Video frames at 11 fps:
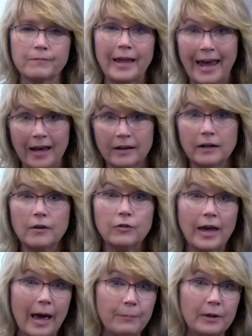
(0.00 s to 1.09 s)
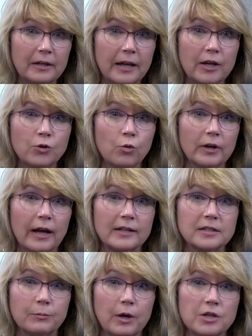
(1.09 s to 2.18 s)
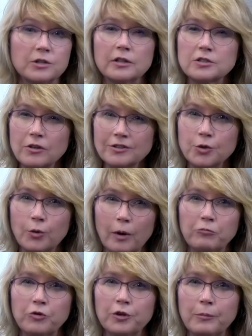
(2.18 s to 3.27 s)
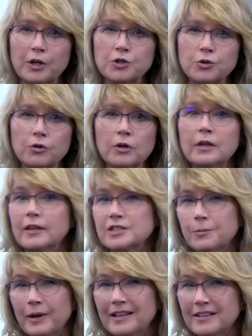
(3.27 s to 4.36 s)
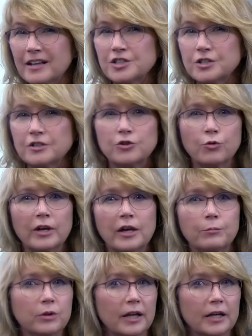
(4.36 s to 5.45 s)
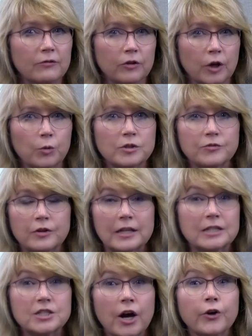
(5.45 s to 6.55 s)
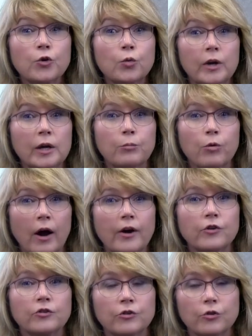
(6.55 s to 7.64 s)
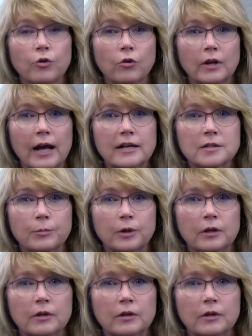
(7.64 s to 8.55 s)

And if you happen to tend toward constipation, it's also helpful to make sure that you pay attention to drinking plenty of liquids for the entire week prior to your colonoscopy.